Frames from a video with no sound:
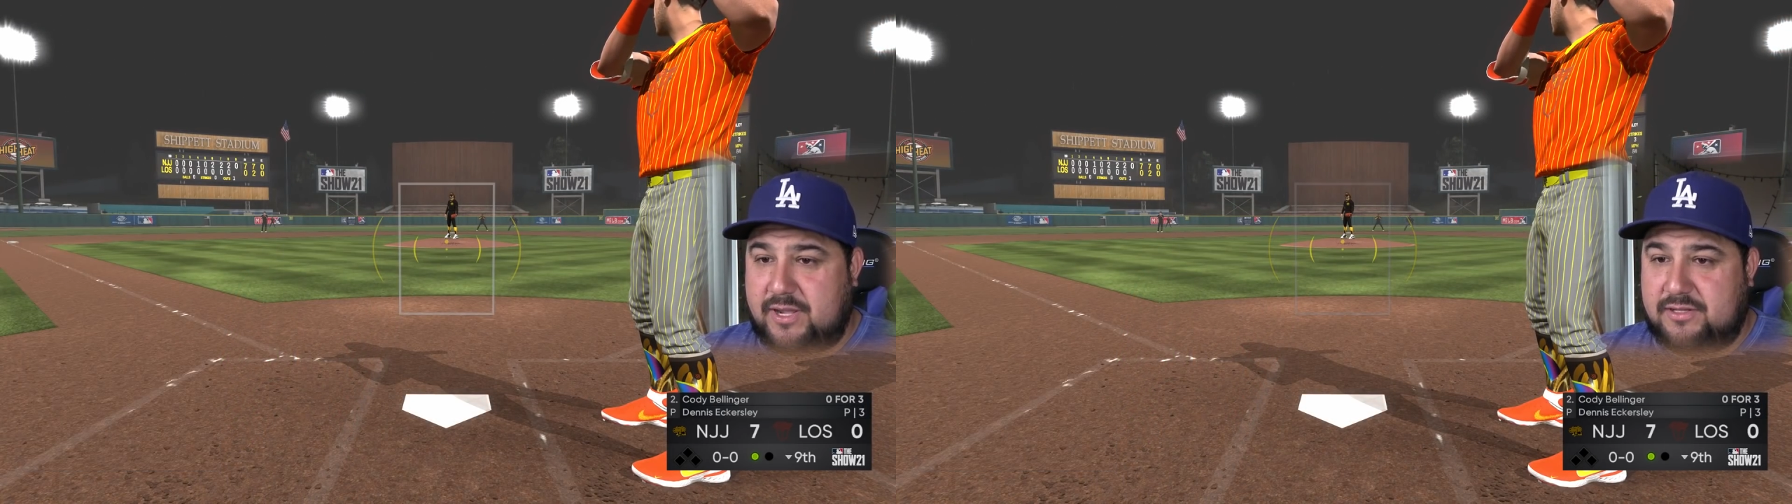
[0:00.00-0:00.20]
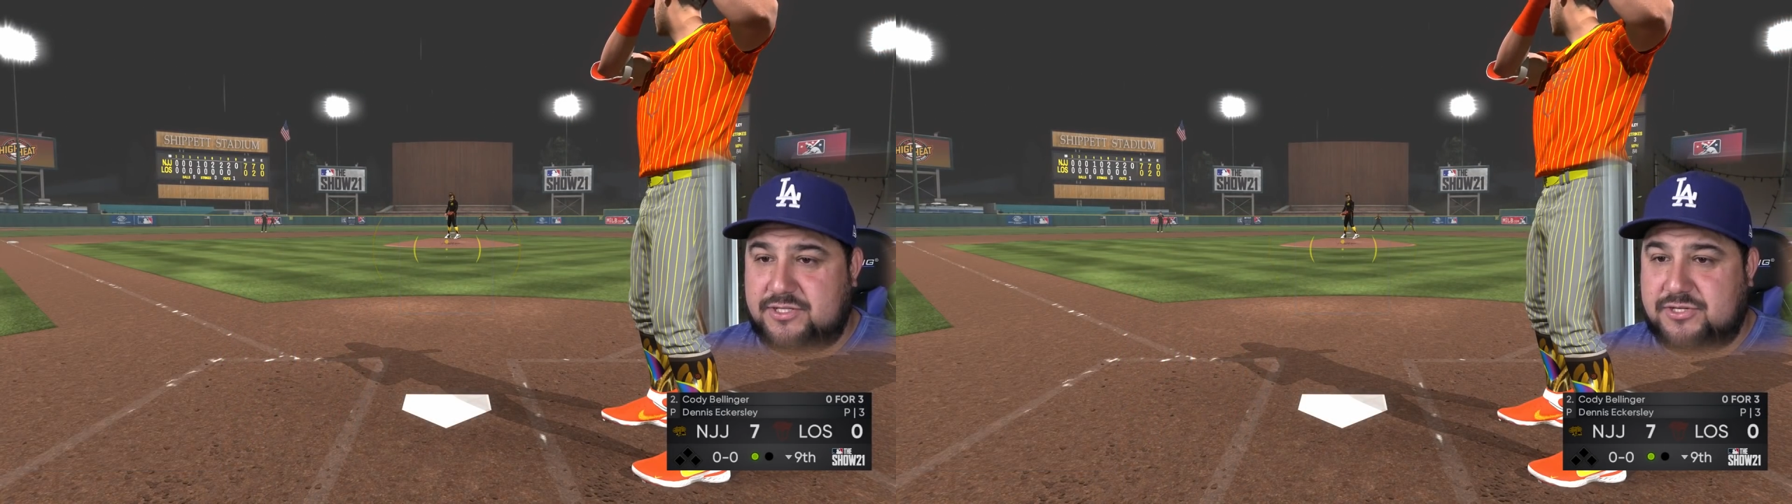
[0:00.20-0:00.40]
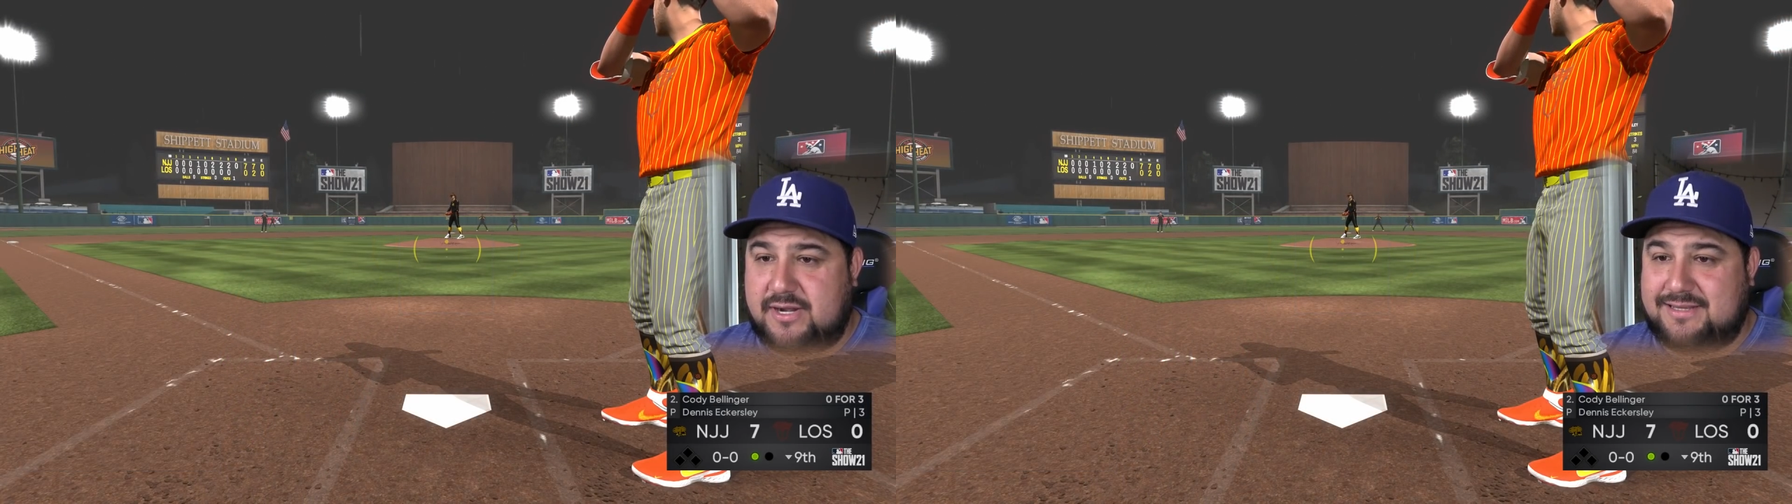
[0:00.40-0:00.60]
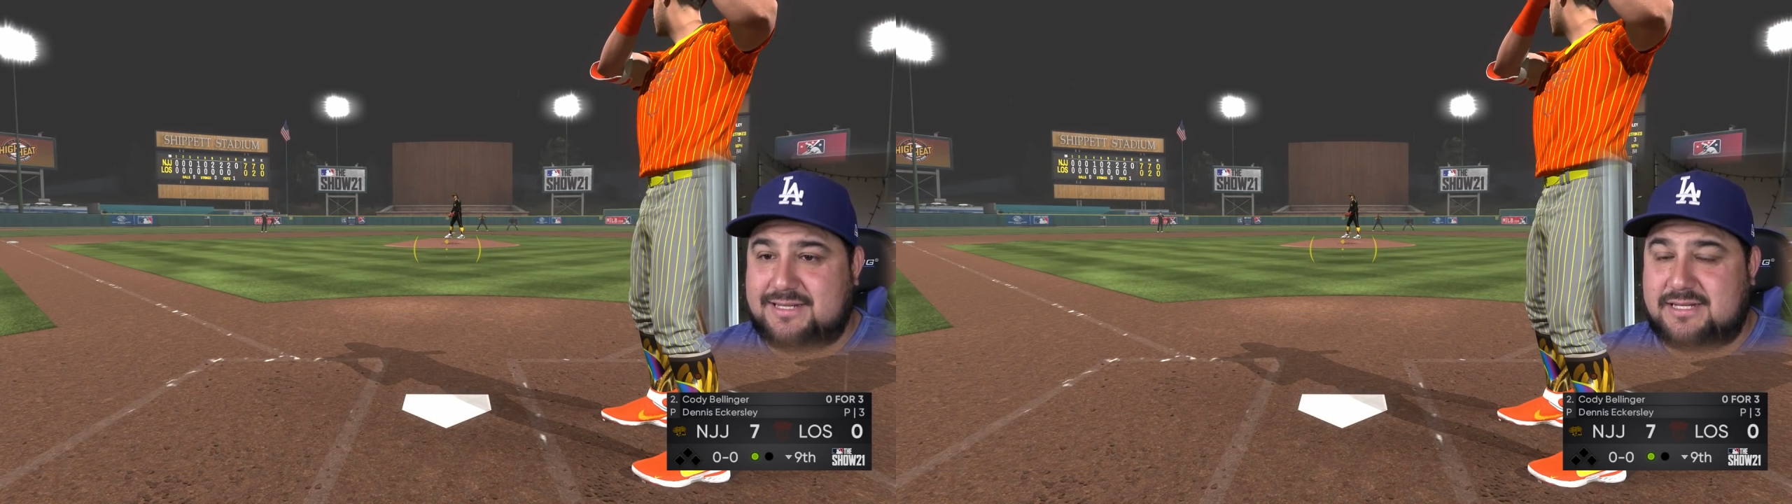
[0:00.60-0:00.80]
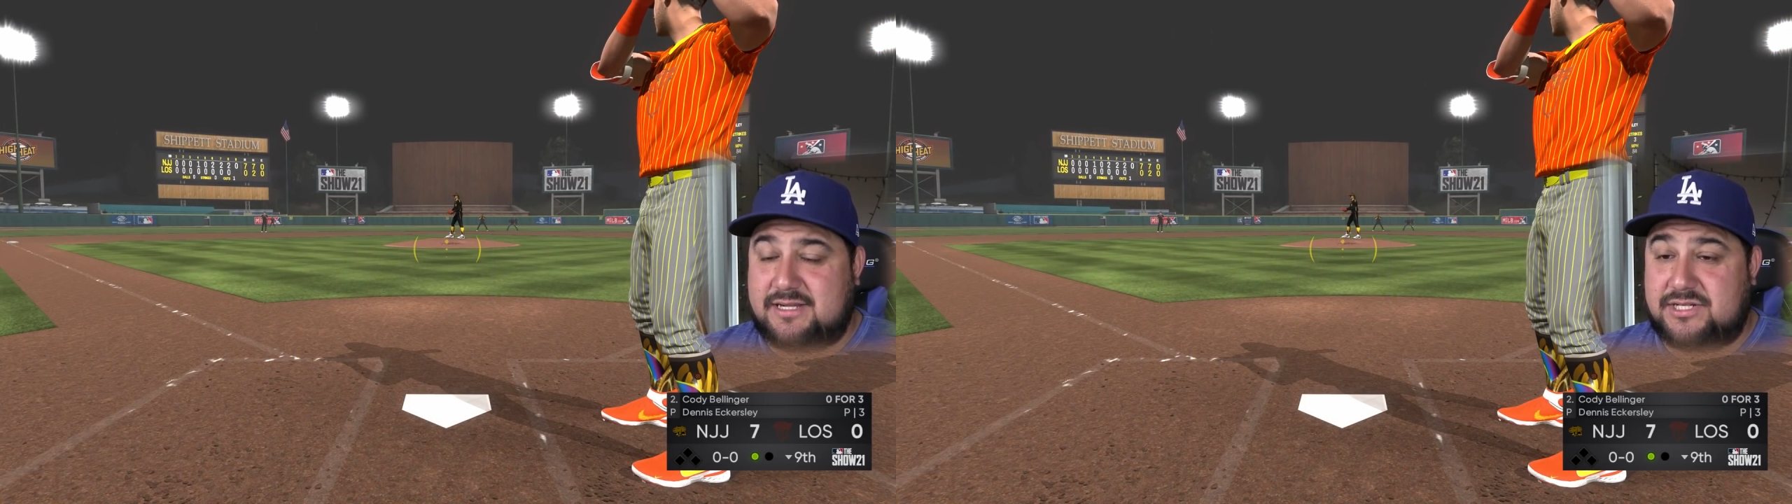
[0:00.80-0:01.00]
Bellinger at
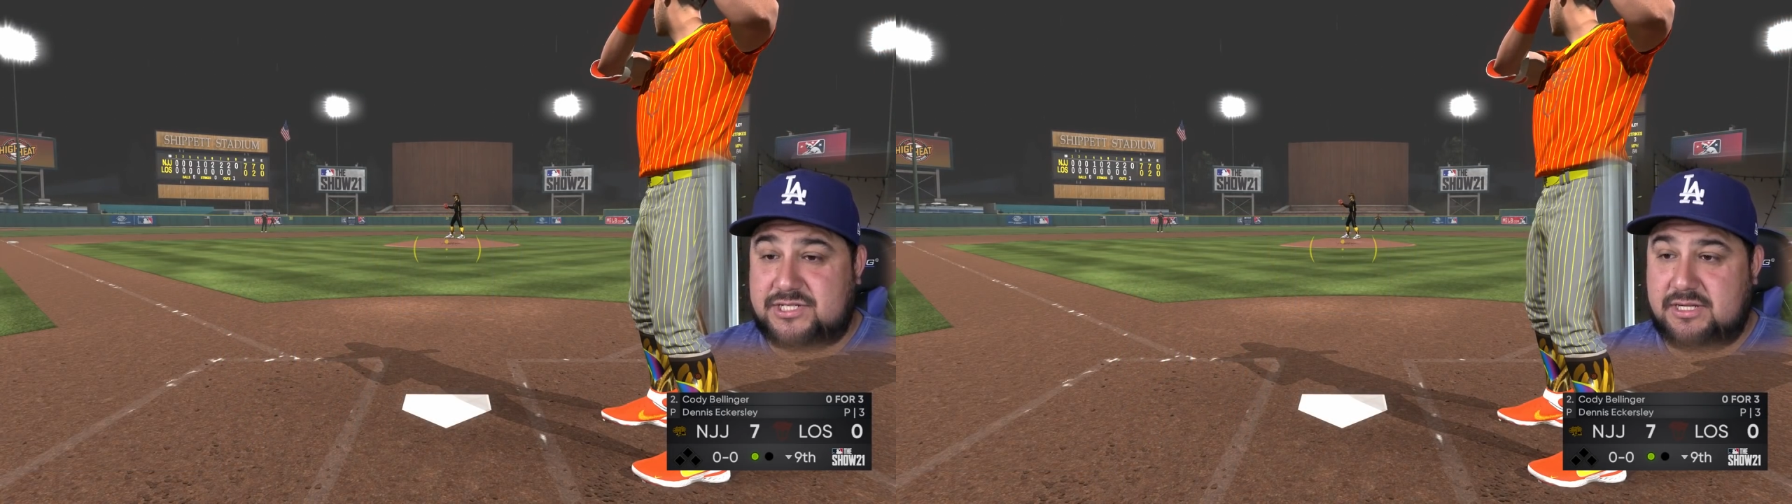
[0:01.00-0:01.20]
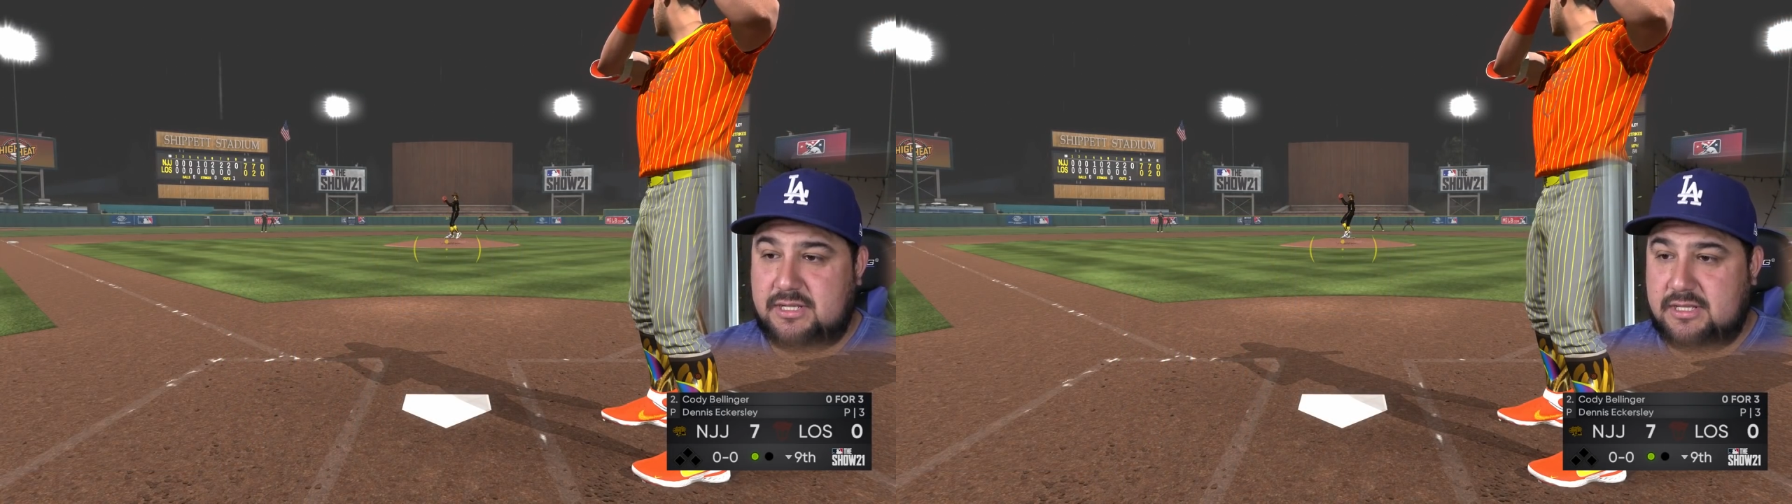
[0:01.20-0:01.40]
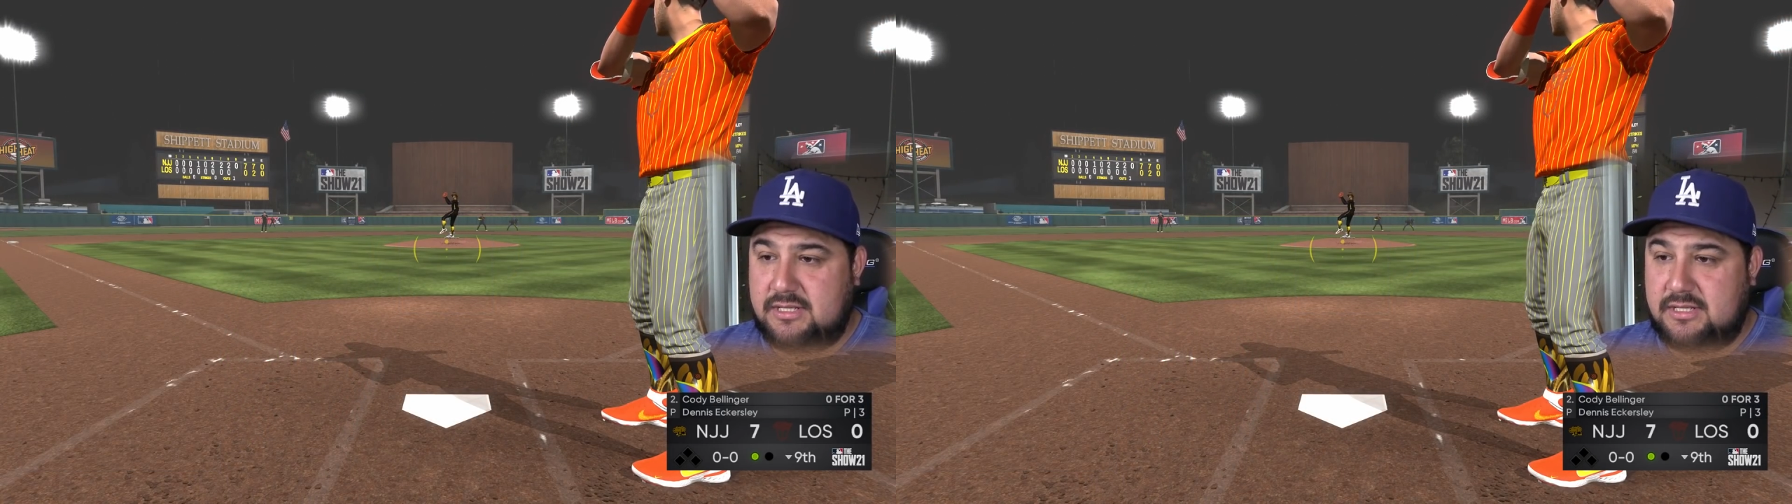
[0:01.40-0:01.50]
the dish.